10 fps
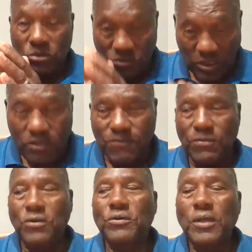the state of
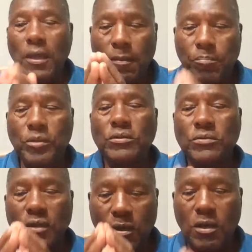Florida, built
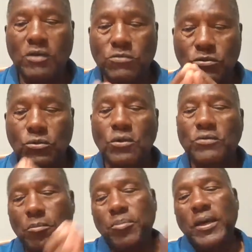a law school on
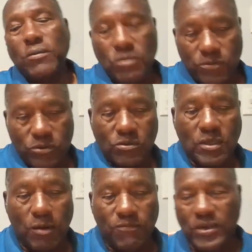the black university,
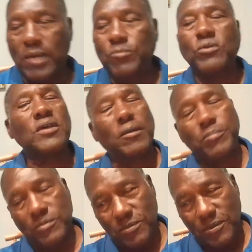on FAMU
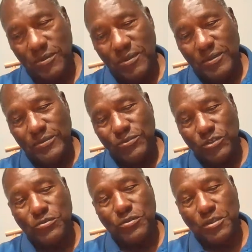campus,
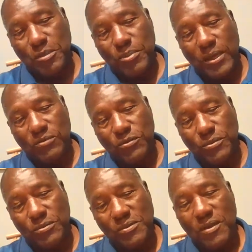just to keep black
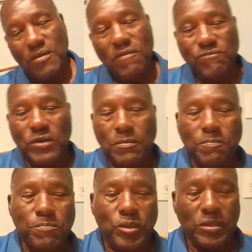students from
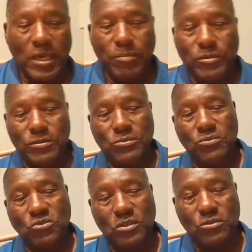being able to
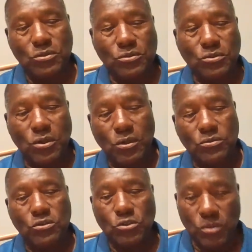go
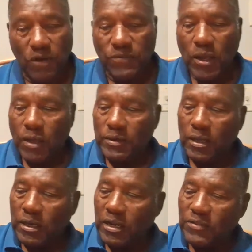to UF. Now, a
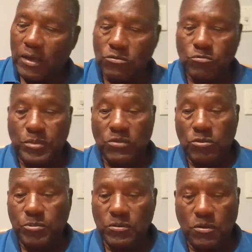lot of that was based
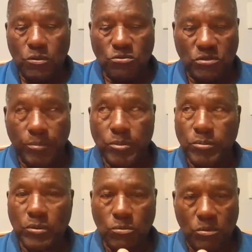upon the whole separate
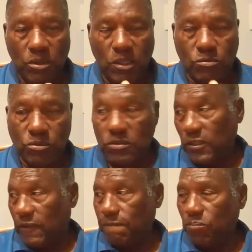but equal
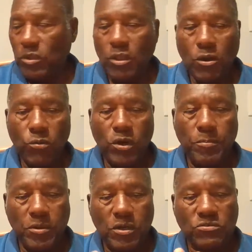thing, where
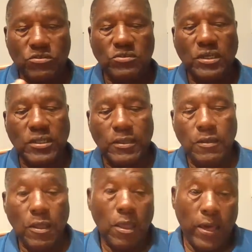because the state
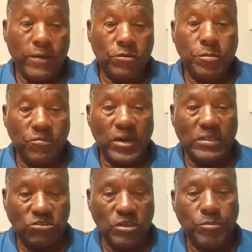had to
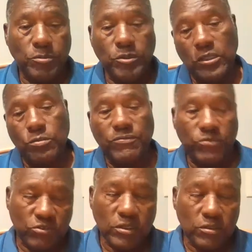provide separate but equal
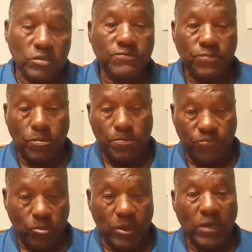facilities for
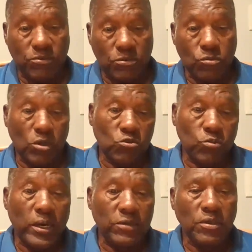blacks as well as
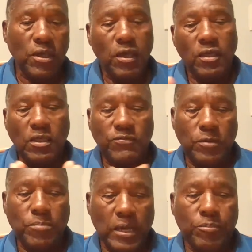whites, if a
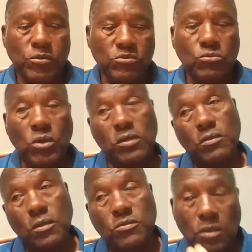black person wanted to
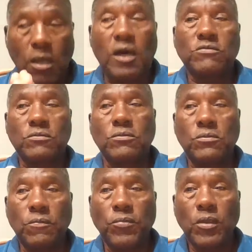go to the law
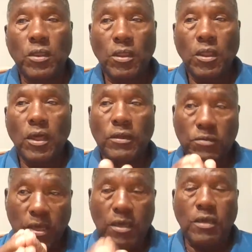school at
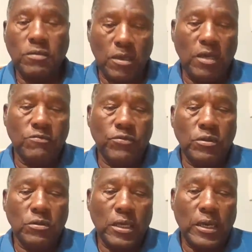
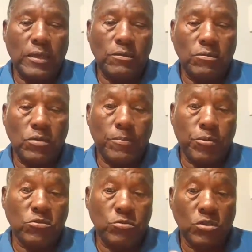Gainesville and that
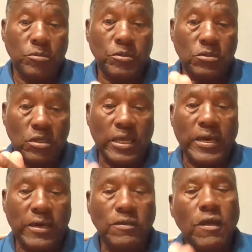person was going to be
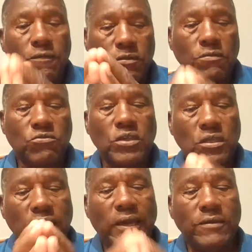denied, the
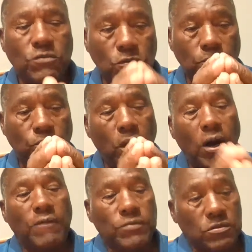state had to
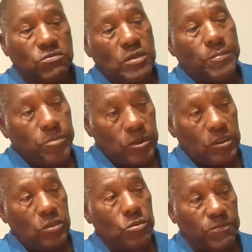offer separate but
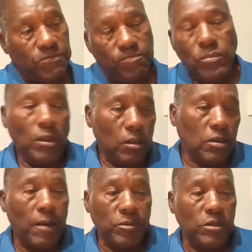equal
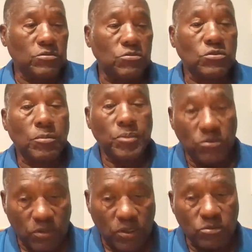accommodations
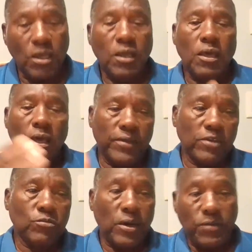someplace else. And
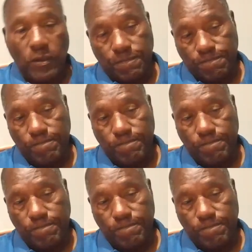that's why they